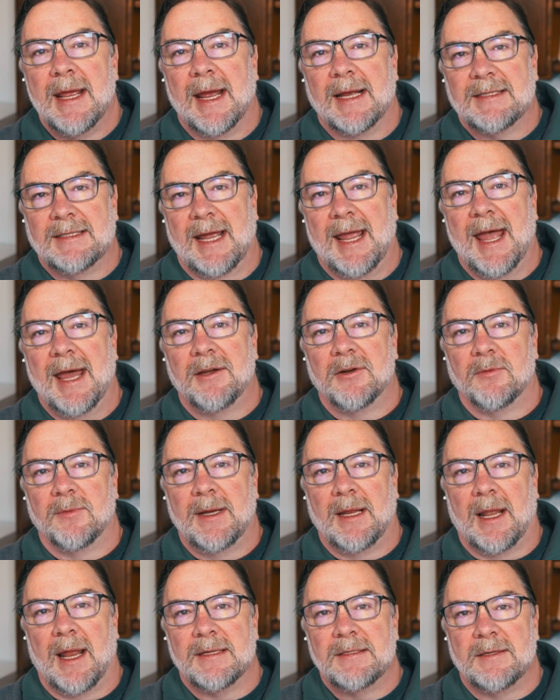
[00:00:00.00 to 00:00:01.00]
is I had to
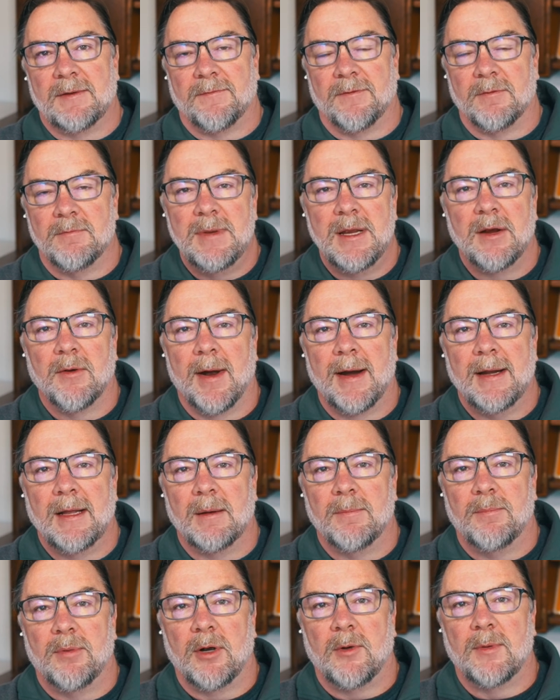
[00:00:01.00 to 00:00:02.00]
realize that for me, writing
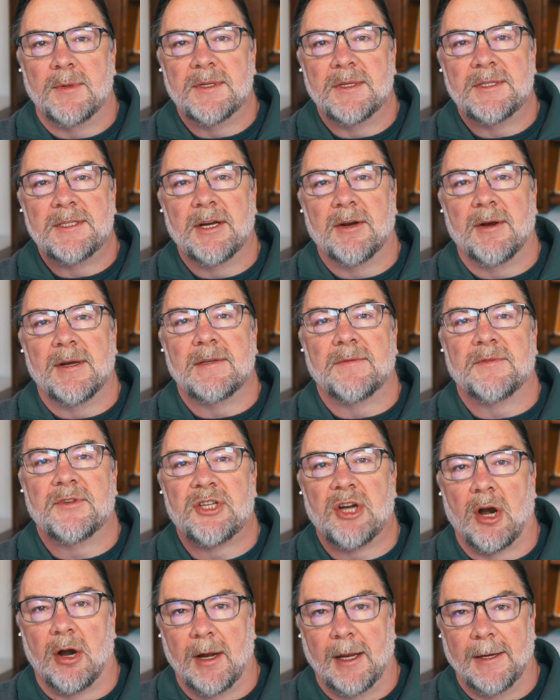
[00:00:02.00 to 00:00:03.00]
a book was a series of
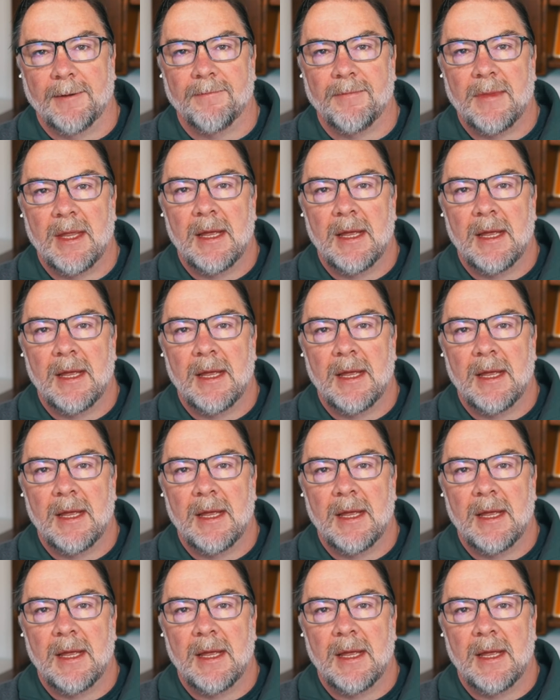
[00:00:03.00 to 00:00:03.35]
starting.